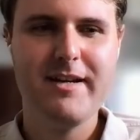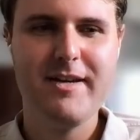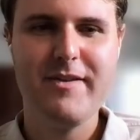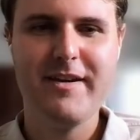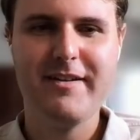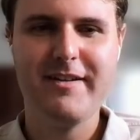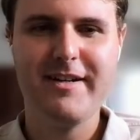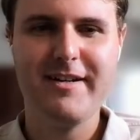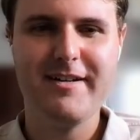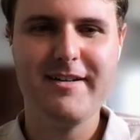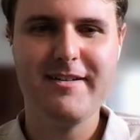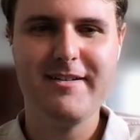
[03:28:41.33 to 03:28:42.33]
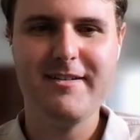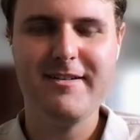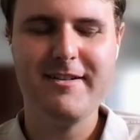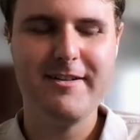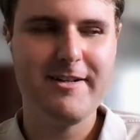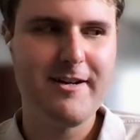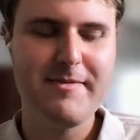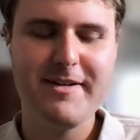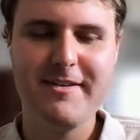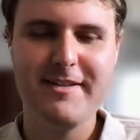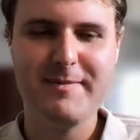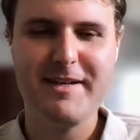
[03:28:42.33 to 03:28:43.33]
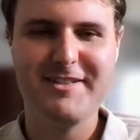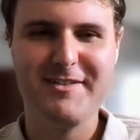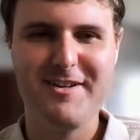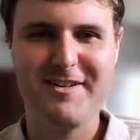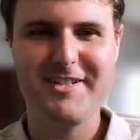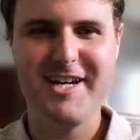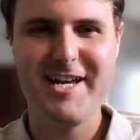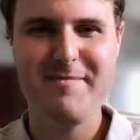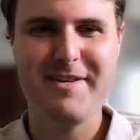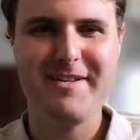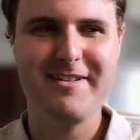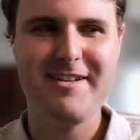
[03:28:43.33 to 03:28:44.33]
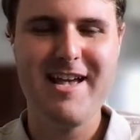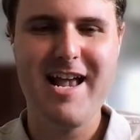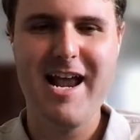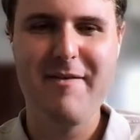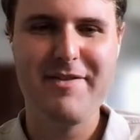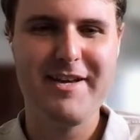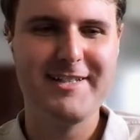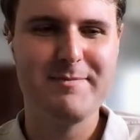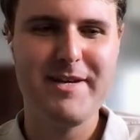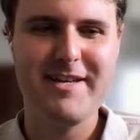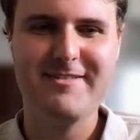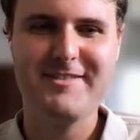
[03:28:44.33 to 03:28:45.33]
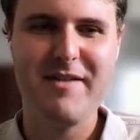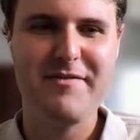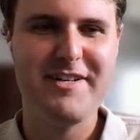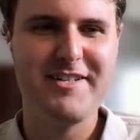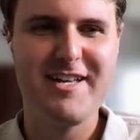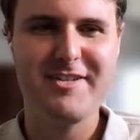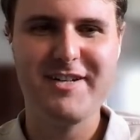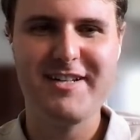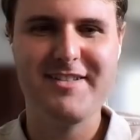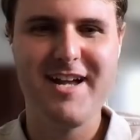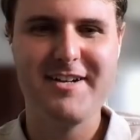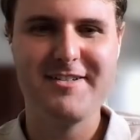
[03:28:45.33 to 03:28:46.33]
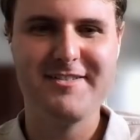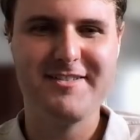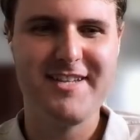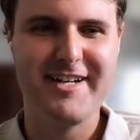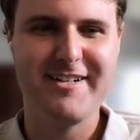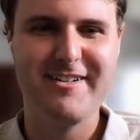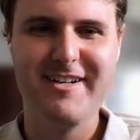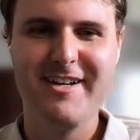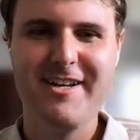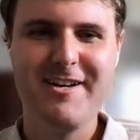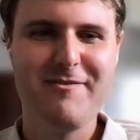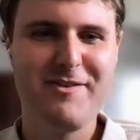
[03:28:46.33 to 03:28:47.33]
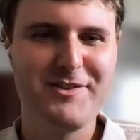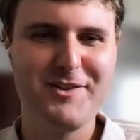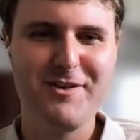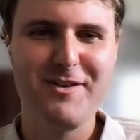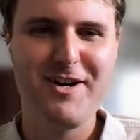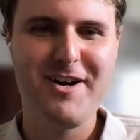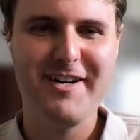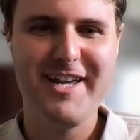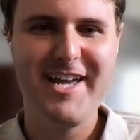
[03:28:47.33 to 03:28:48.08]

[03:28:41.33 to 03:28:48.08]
I think, you know, I've been in the space a long time and everything's been 7 to 10 transactions a second for so long.